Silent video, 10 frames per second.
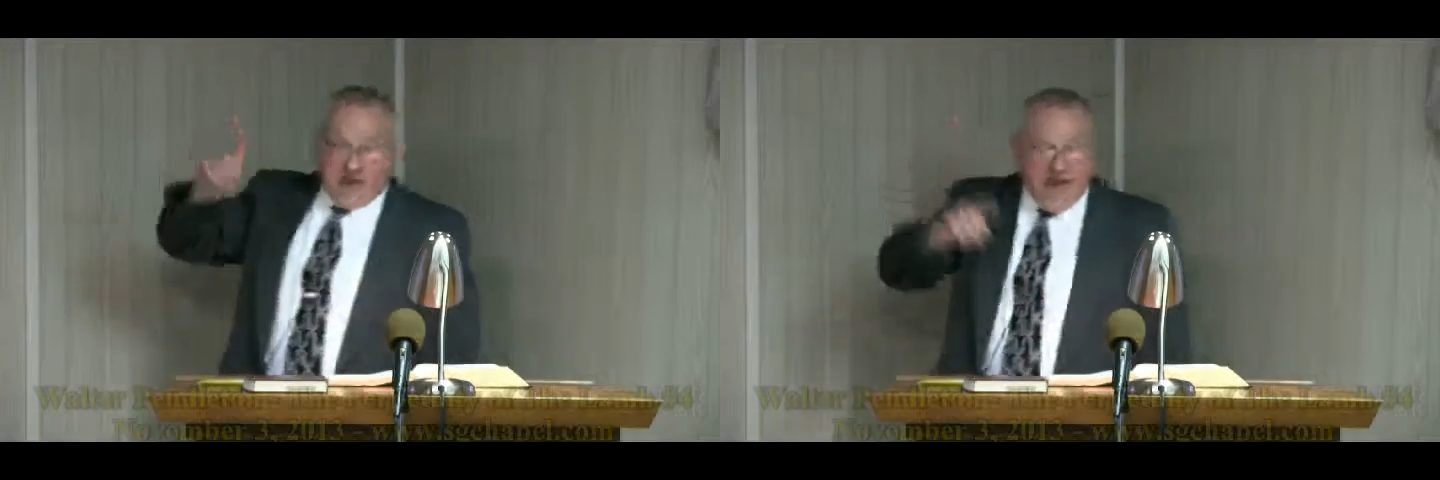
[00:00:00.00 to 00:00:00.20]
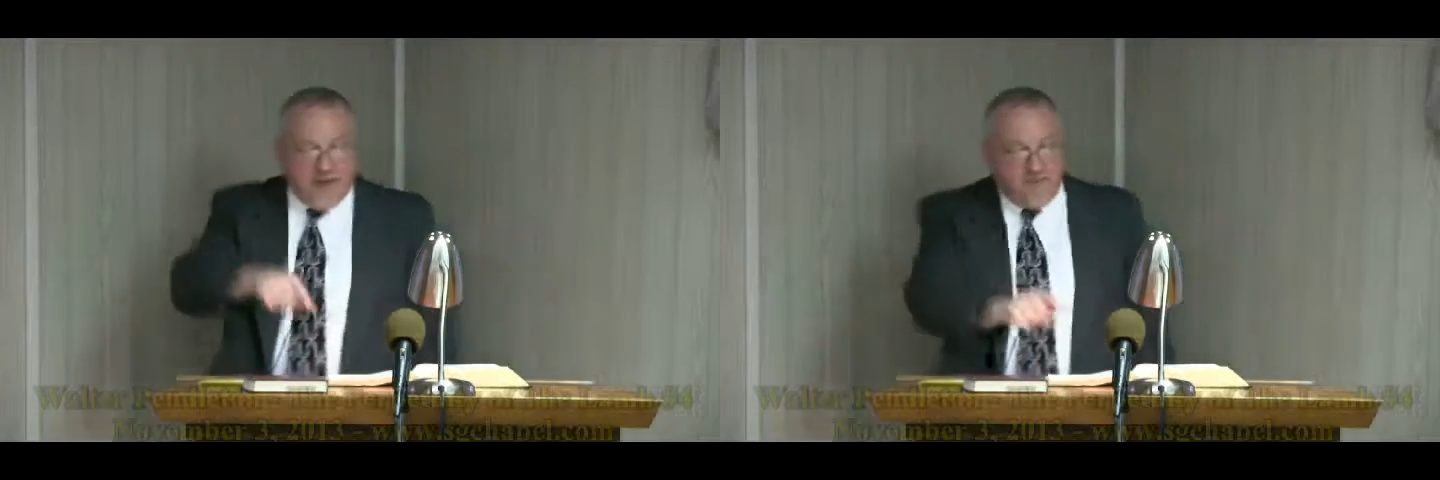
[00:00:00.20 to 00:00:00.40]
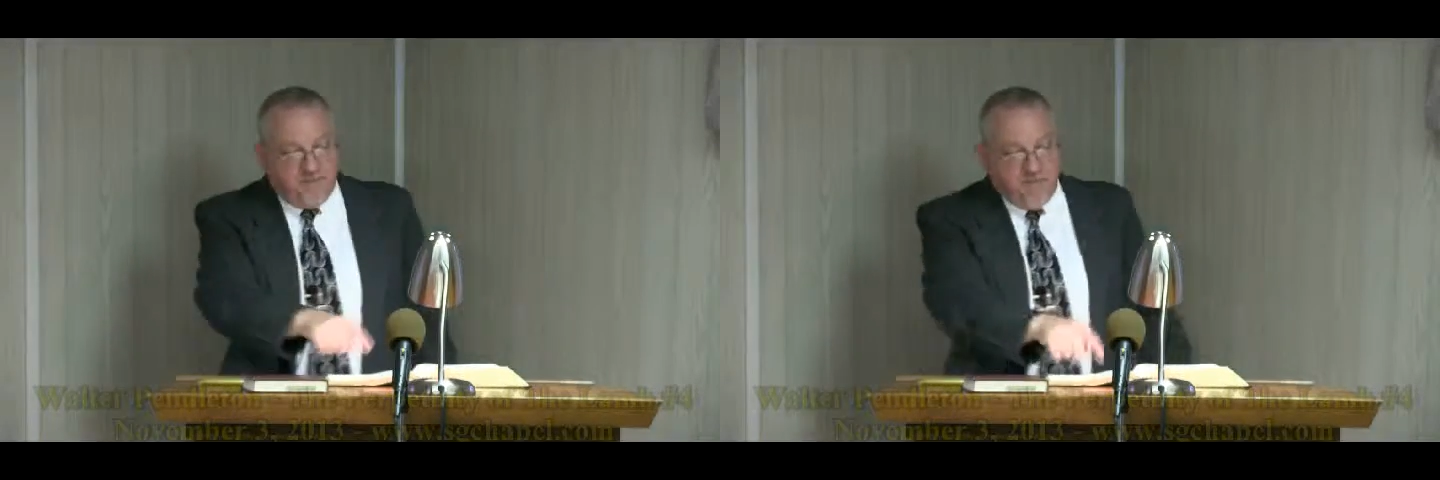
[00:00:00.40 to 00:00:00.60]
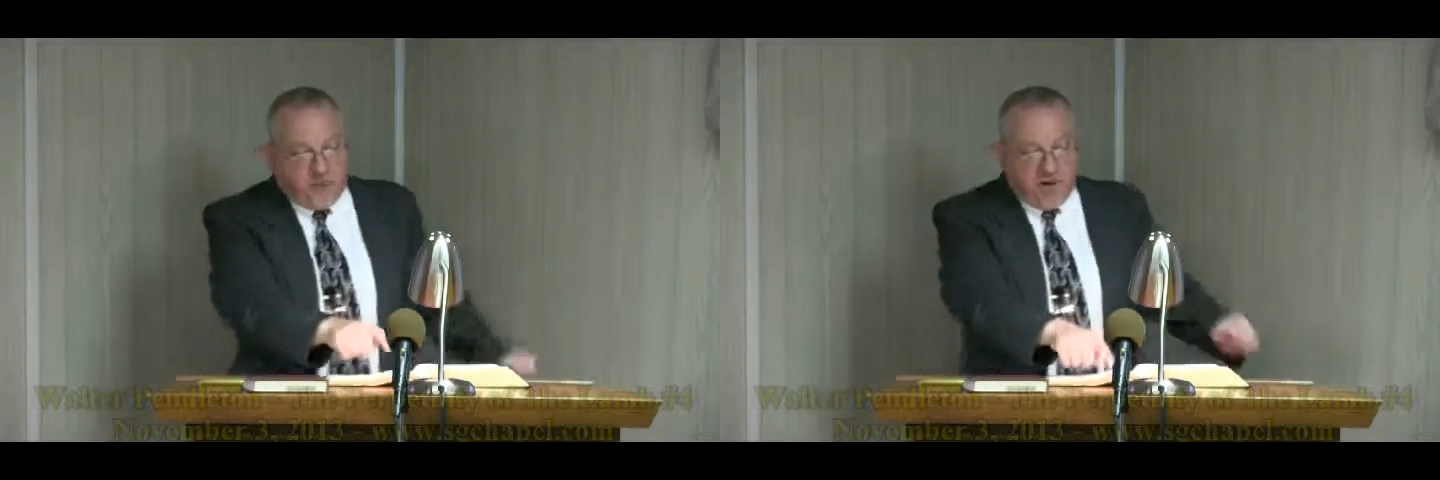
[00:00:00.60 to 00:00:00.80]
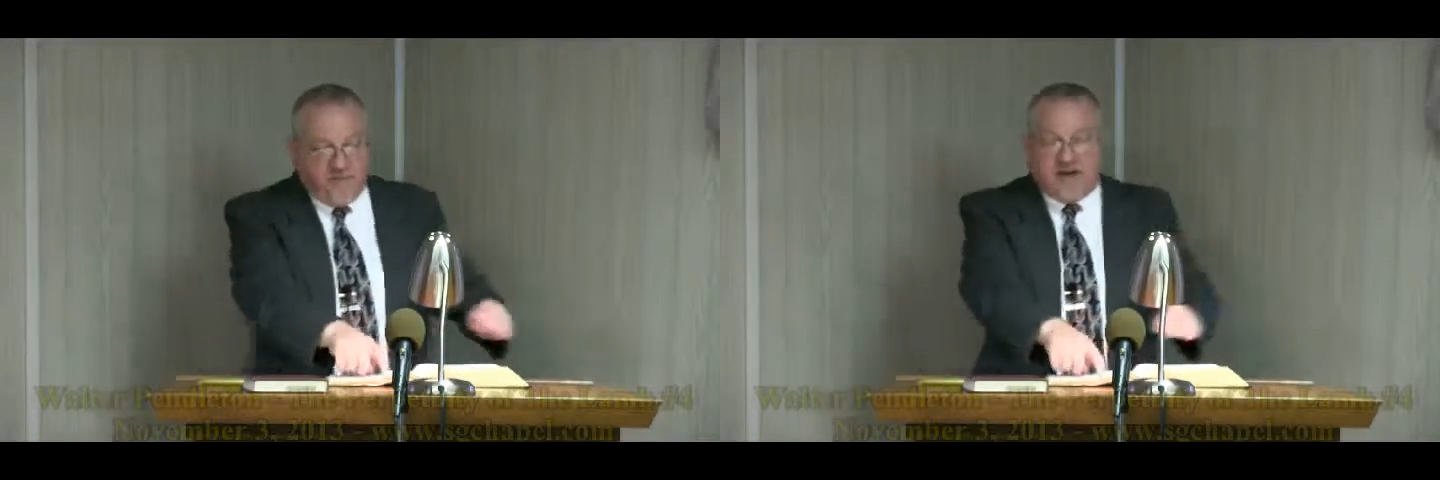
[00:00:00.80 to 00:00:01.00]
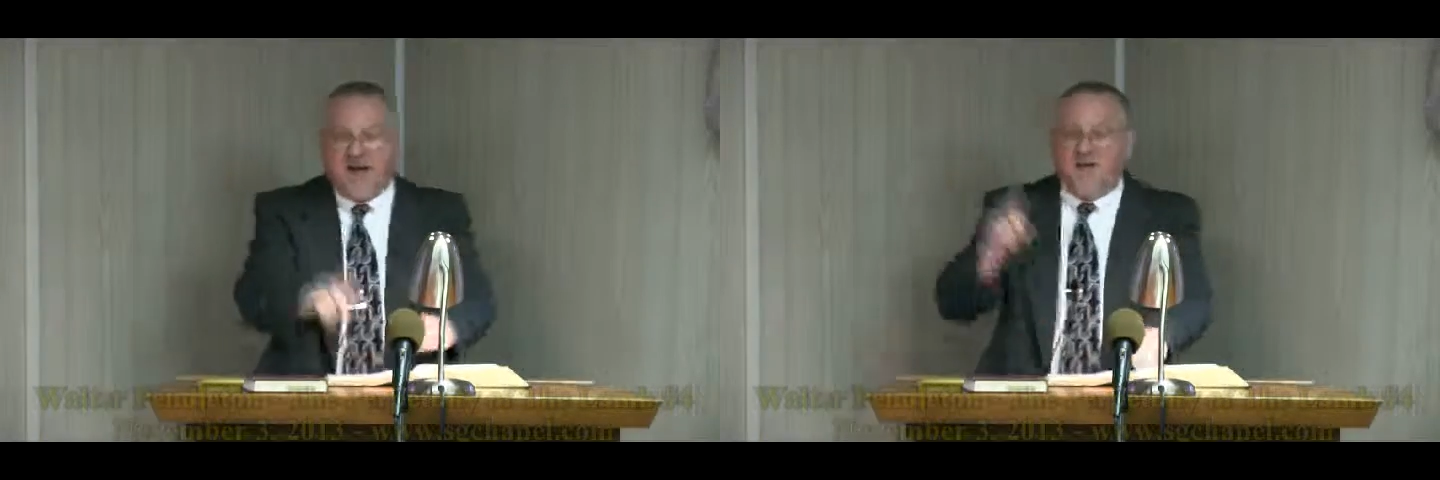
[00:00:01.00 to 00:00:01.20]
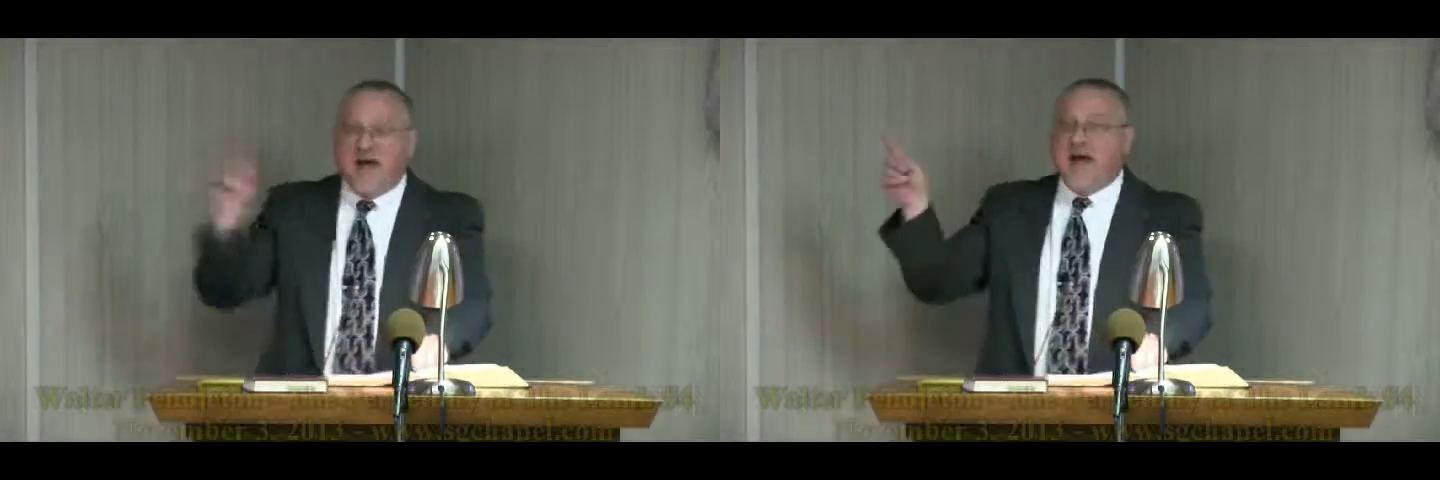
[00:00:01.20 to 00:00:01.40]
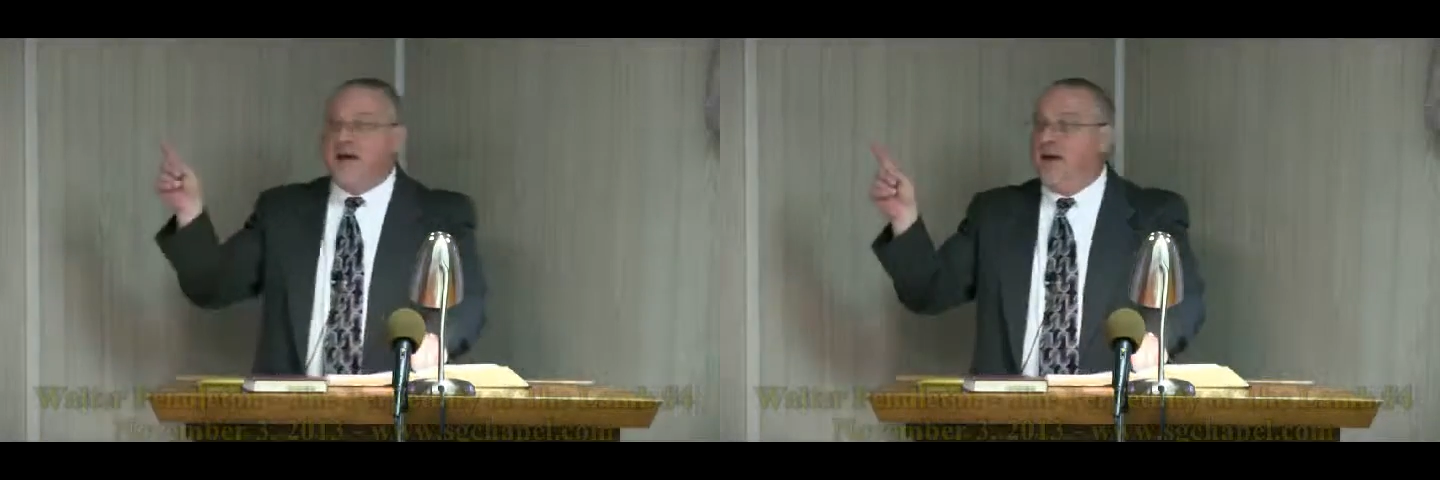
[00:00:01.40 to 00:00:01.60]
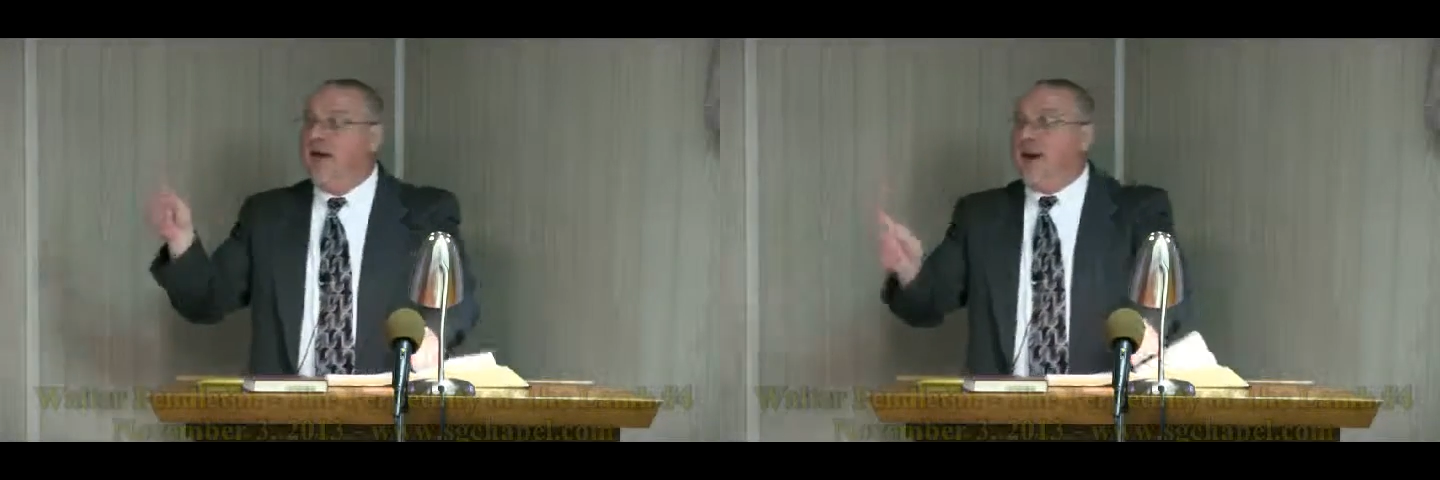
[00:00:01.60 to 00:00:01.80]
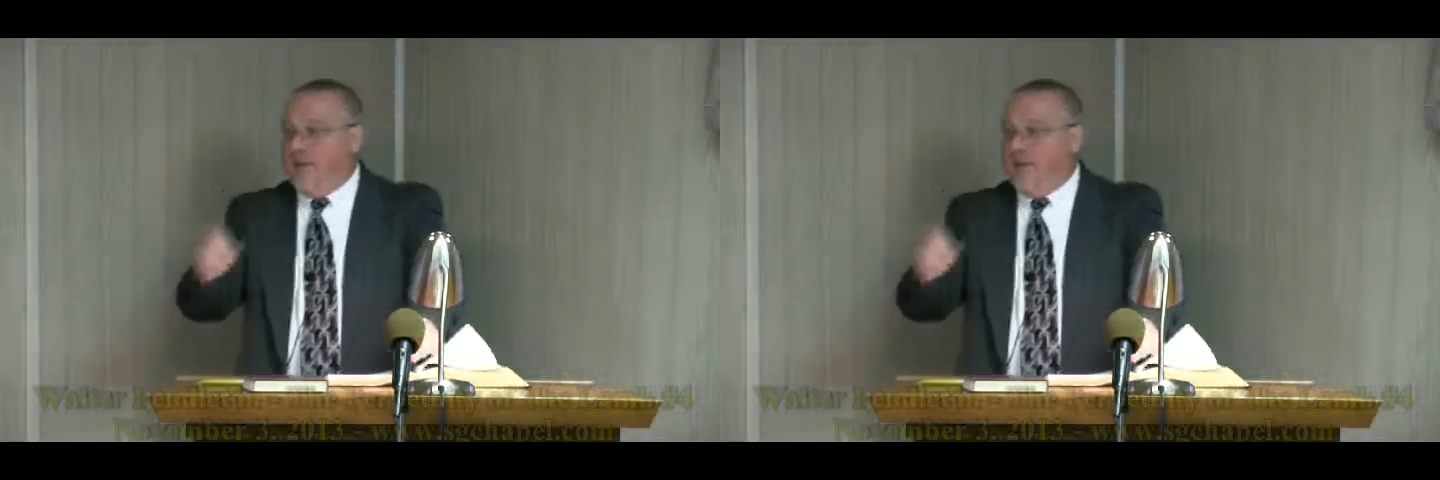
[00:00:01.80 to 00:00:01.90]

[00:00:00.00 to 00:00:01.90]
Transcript: the Lamb perfectly then,